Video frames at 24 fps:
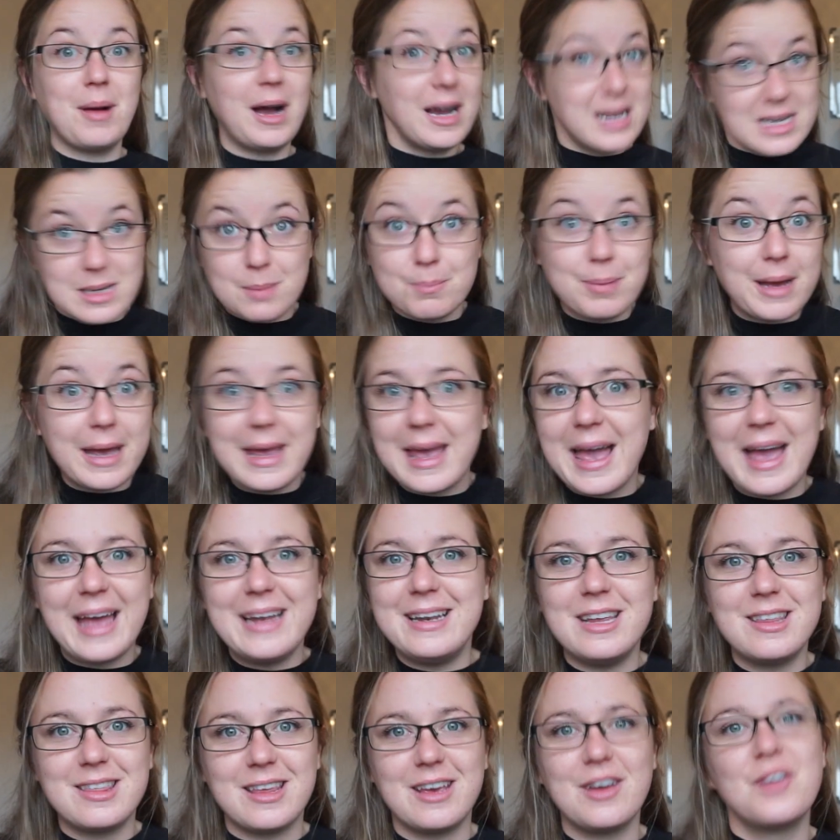I didn't pay
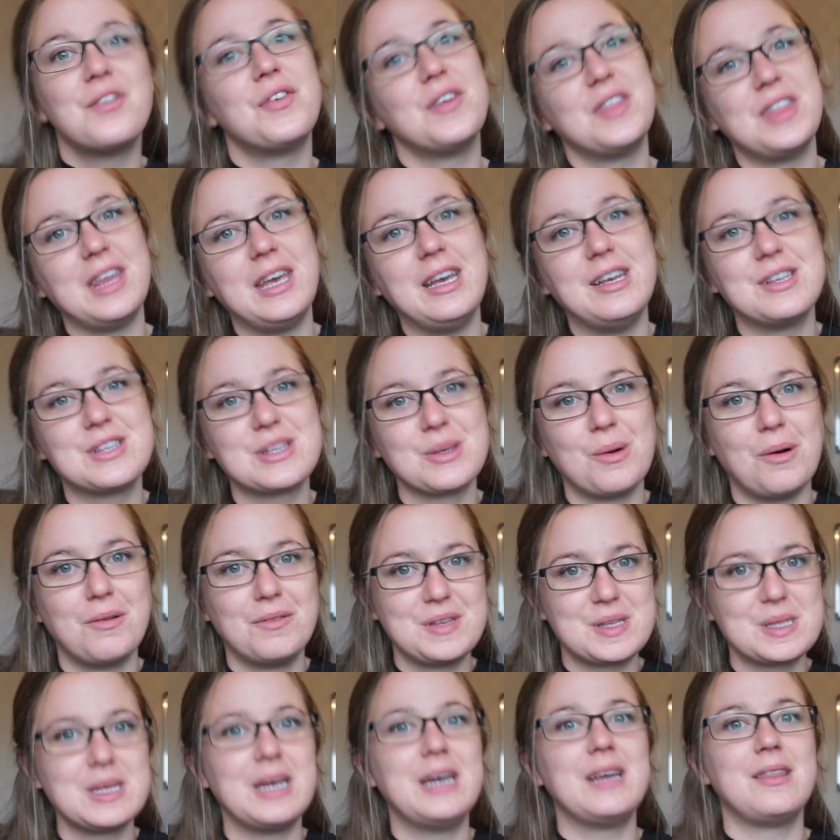anything for these, so
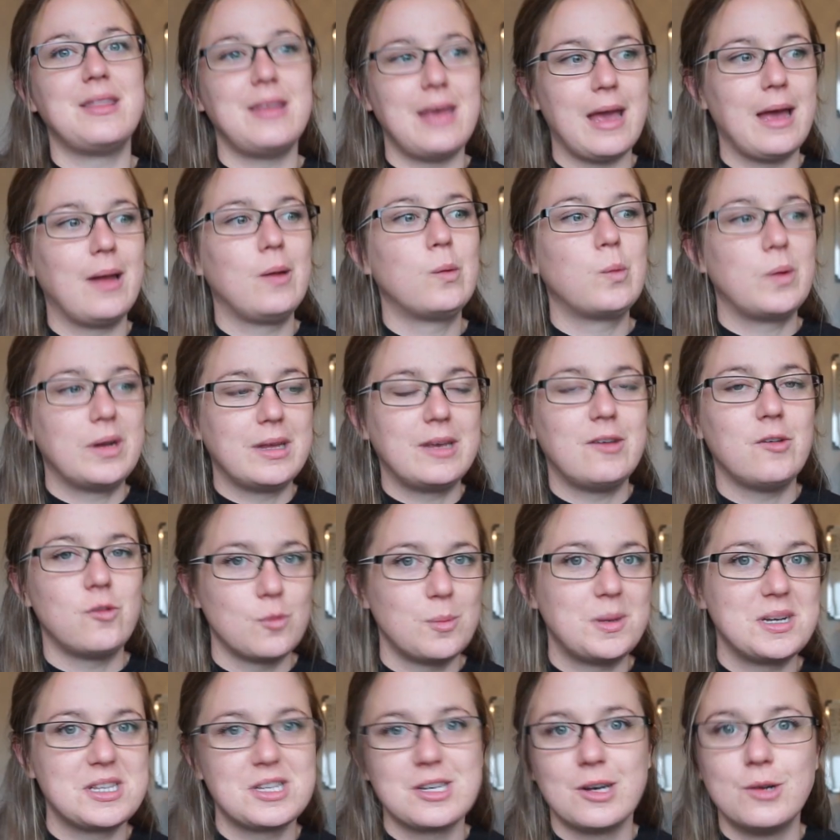obviously at the end when I give you
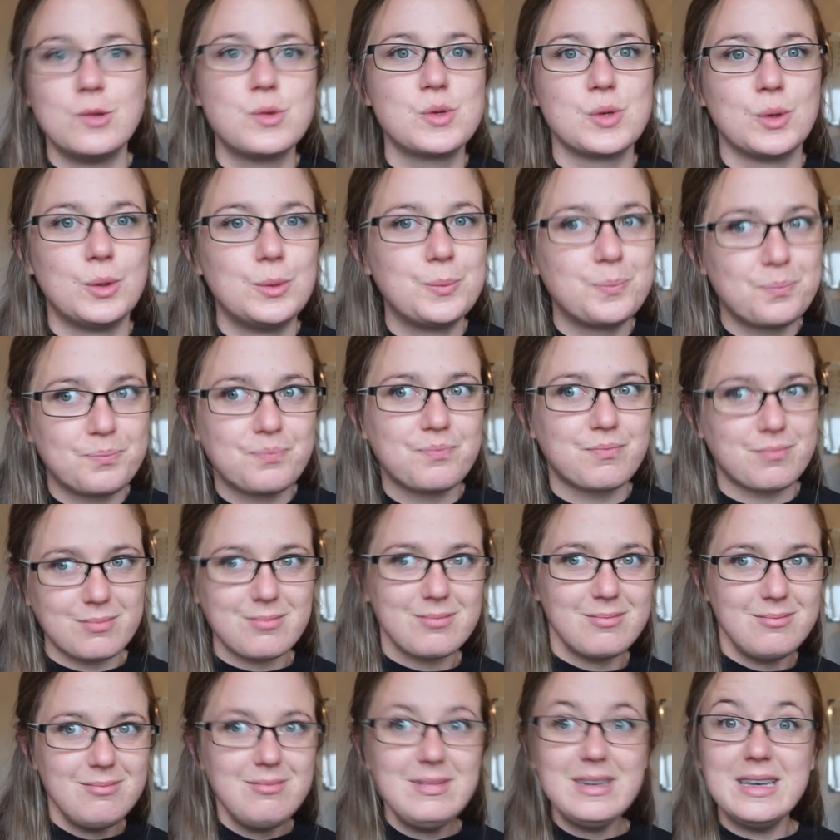my total,
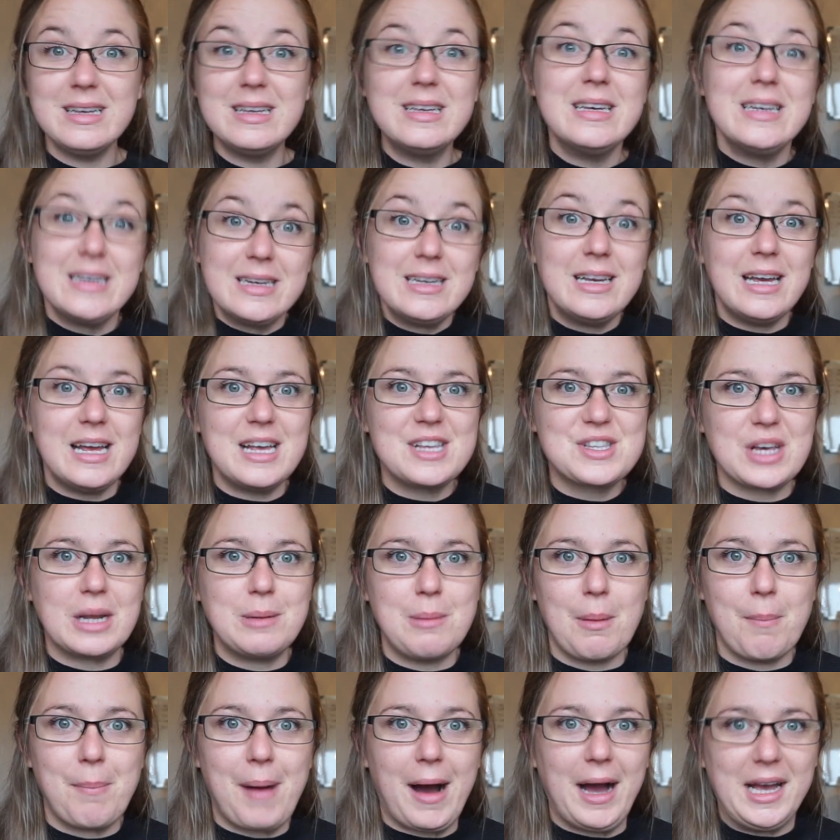it's going
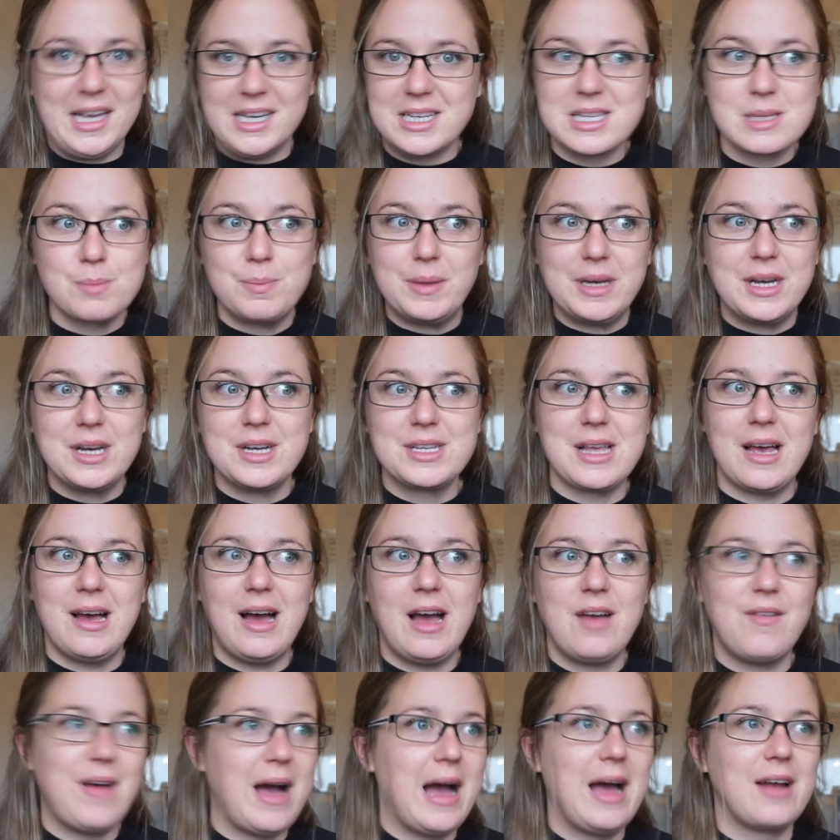to be biased because
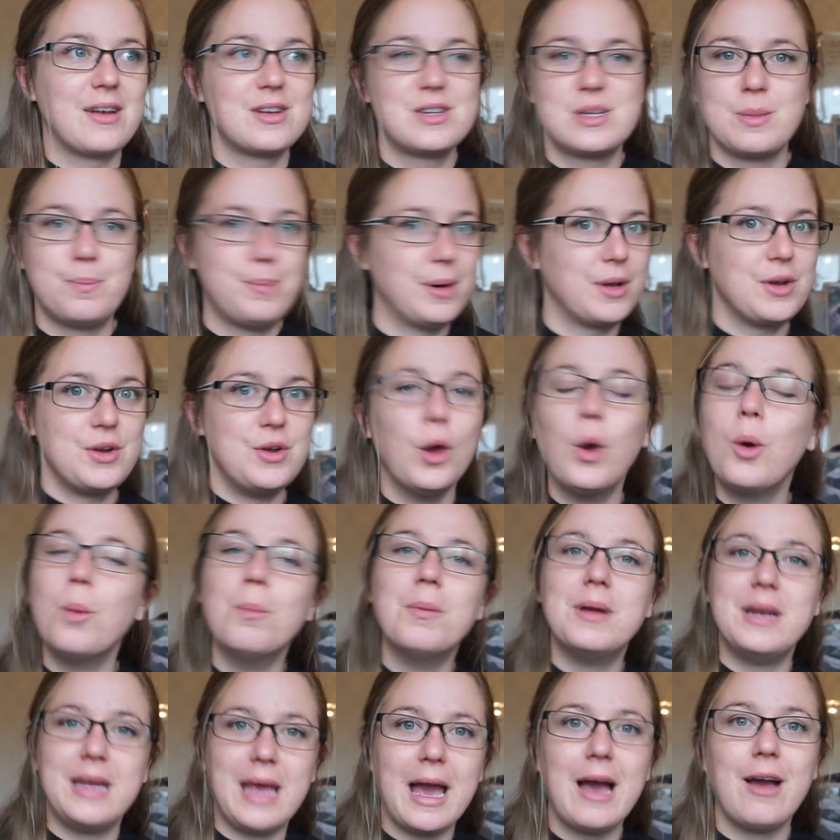I've had to put no
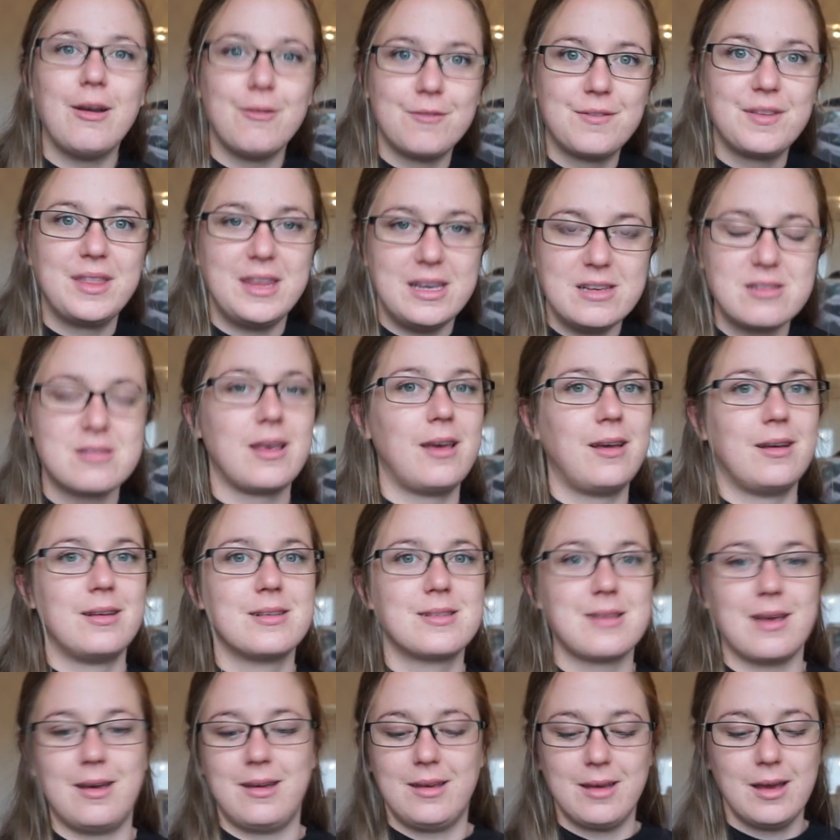money out for these
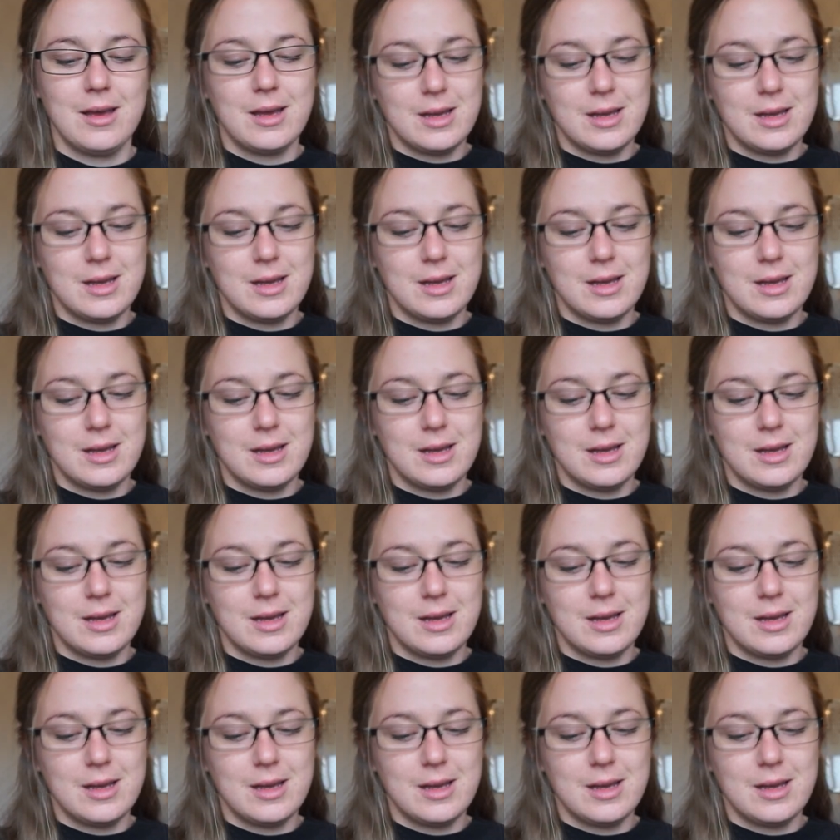things. Like,